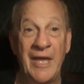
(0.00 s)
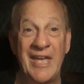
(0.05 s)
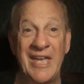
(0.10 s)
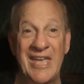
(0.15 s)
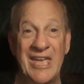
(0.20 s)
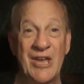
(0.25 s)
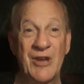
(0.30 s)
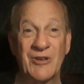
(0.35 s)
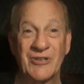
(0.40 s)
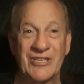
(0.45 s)

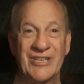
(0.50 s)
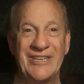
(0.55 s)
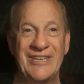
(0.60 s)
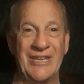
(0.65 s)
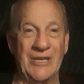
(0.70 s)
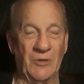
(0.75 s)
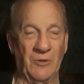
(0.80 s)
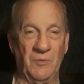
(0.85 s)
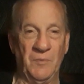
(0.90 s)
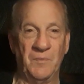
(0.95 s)
Here's the
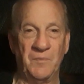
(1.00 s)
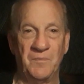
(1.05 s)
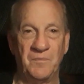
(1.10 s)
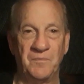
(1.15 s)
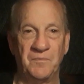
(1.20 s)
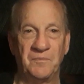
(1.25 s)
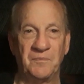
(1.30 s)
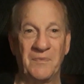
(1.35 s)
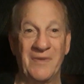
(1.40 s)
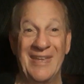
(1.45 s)
deal.
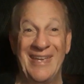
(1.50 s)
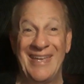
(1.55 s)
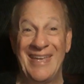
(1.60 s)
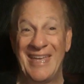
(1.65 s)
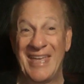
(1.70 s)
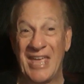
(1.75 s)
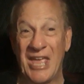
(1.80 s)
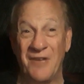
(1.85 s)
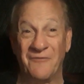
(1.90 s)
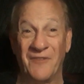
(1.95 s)

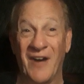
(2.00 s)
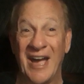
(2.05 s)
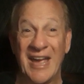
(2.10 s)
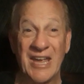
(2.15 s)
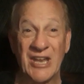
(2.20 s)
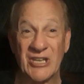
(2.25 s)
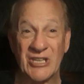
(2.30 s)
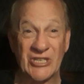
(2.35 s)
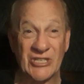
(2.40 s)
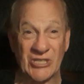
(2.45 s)
If I
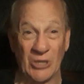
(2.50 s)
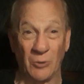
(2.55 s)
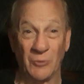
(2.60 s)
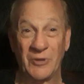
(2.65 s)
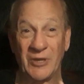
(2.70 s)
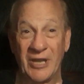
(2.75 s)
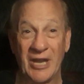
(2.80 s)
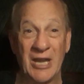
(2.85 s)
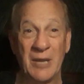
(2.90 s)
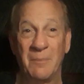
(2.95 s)

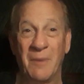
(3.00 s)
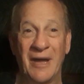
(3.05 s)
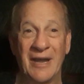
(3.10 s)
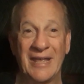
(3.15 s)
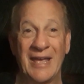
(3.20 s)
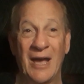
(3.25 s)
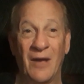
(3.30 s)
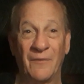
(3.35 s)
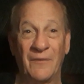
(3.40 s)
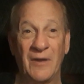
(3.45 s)
insulted anybody
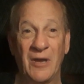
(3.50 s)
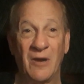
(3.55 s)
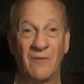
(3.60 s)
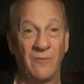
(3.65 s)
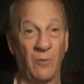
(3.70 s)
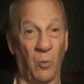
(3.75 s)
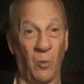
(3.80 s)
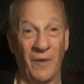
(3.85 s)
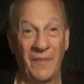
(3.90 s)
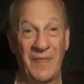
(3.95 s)
out there
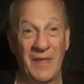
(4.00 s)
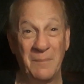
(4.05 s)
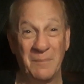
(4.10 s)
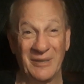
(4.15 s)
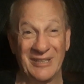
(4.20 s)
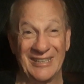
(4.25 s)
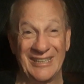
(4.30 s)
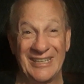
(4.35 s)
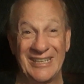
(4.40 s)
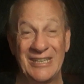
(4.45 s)
for what they
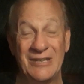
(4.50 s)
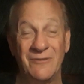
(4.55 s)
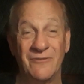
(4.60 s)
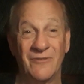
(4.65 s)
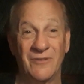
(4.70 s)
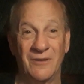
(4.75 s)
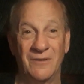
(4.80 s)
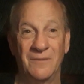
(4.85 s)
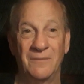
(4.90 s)
believe,